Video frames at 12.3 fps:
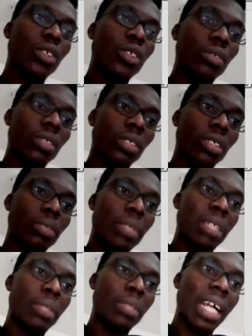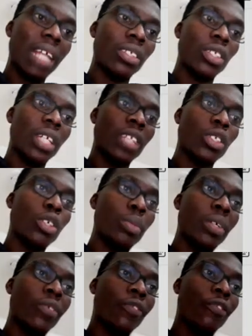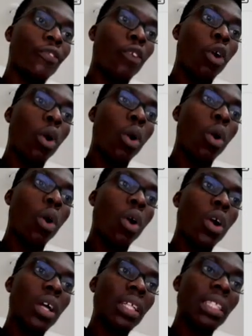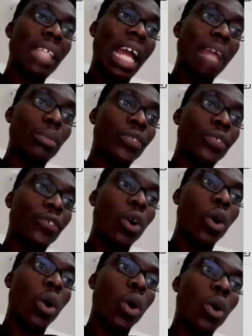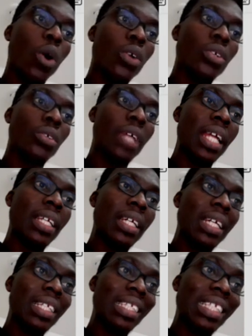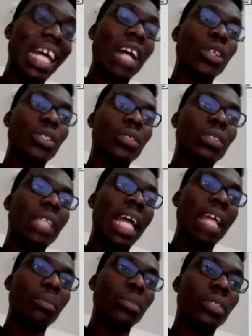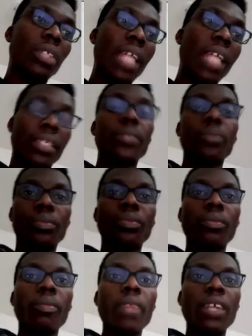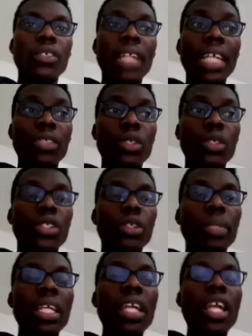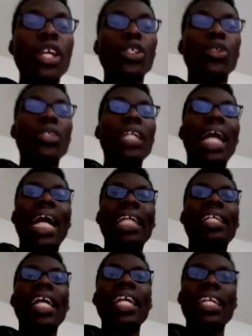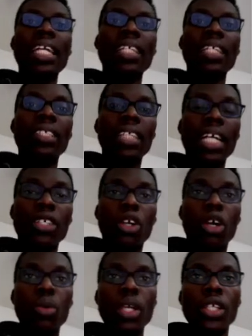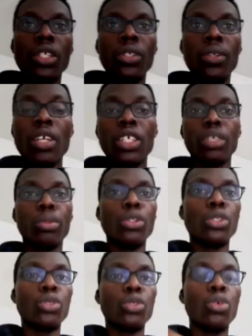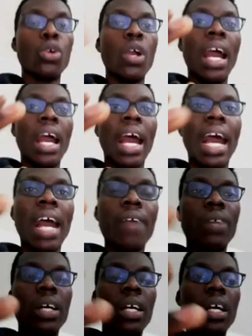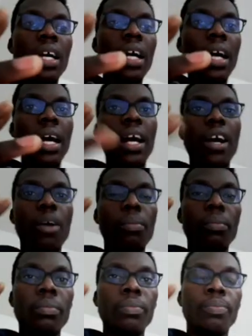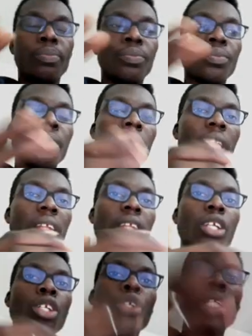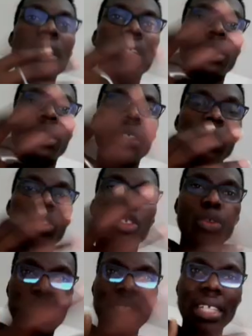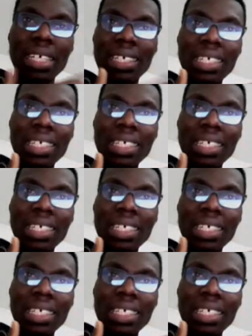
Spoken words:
so millimeter cancel is going to be 4 times 400,000 times. Yes. So that's what's going to be. So the idea here is that always know that you're supposed to have the unit should be